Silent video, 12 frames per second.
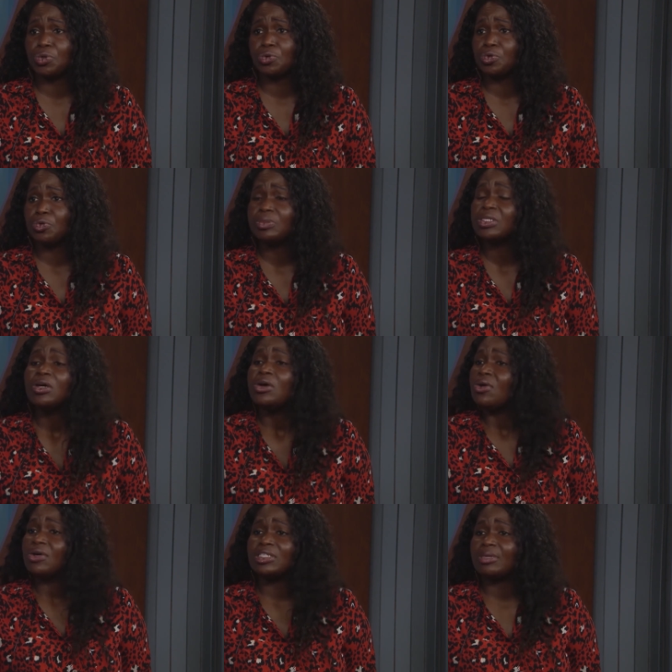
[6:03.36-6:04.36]
or groups,
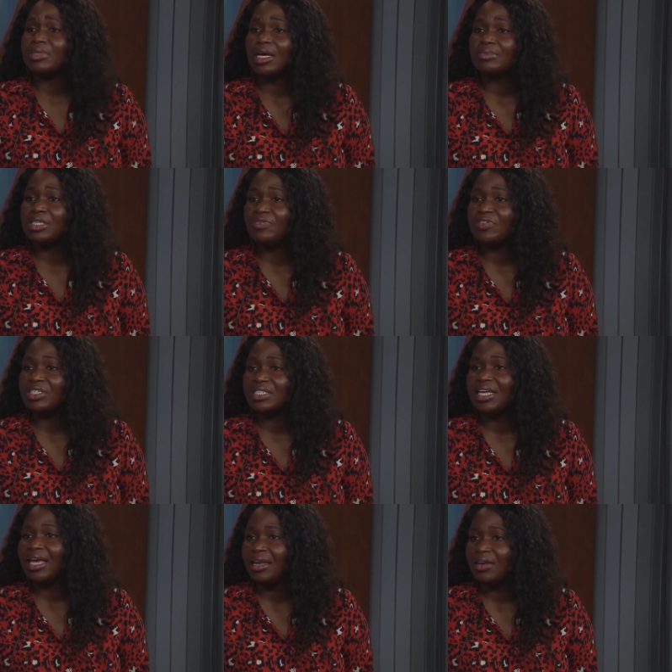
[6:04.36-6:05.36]
or sometimes even
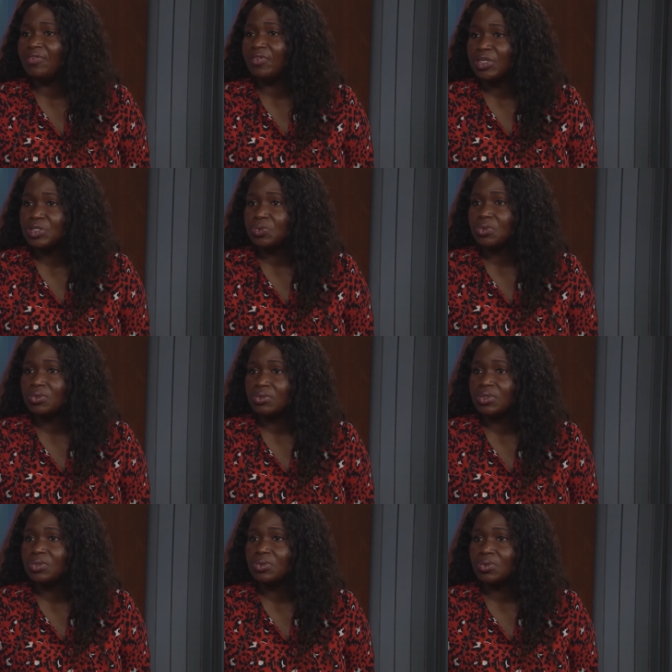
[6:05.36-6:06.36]
just
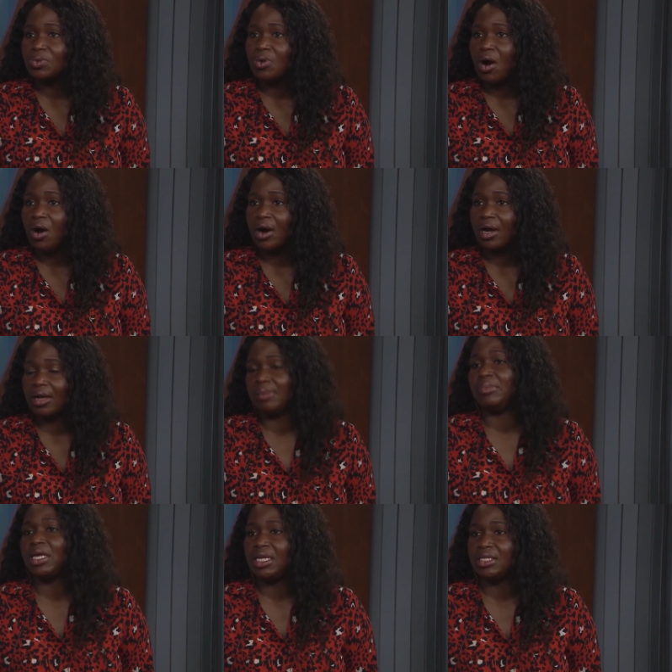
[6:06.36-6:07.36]
individuals who are
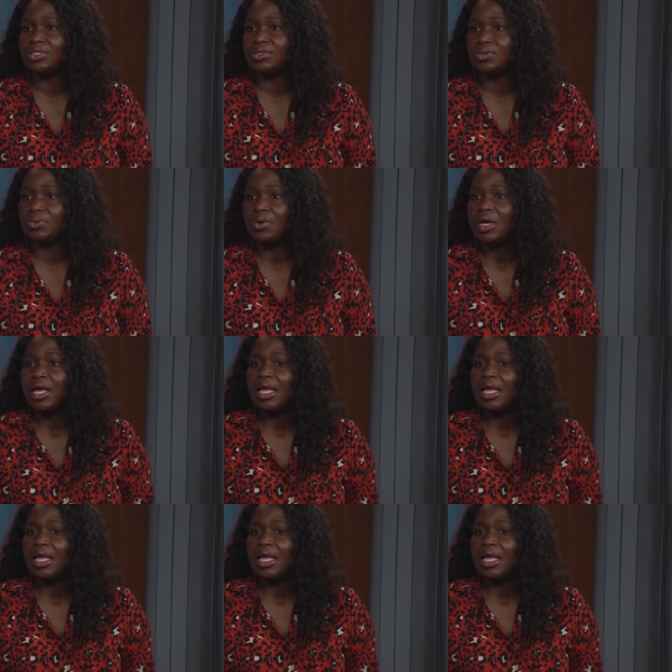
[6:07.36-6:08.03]
committed to